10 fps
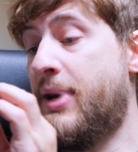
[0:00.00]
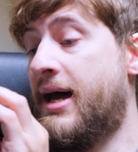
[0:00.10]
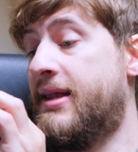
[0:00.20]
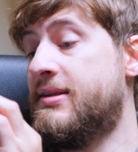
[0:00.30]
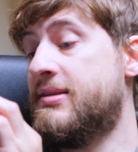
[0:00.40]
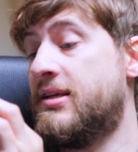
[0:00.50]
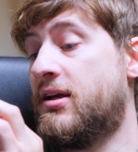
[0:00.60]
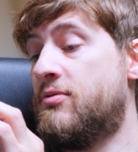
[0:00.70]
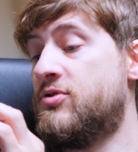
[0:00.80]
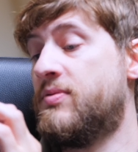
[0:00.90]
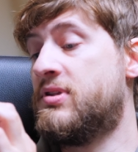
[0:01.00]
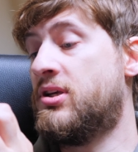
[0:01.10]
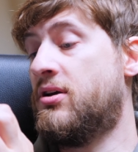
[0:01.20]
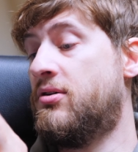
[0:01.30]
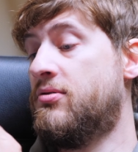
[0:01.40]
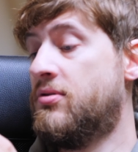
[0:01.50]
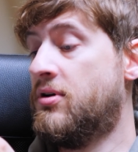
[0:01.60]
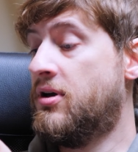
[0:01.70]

bands. It comes with two,